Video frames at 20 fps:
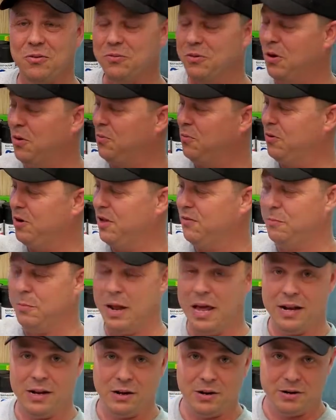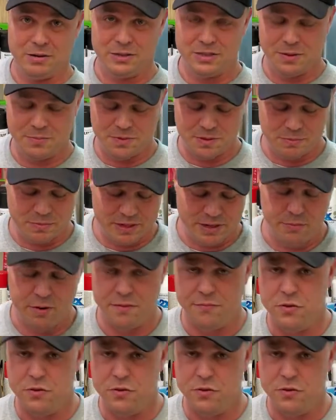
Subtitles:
on one of them, and I'd have learned something. But anyway,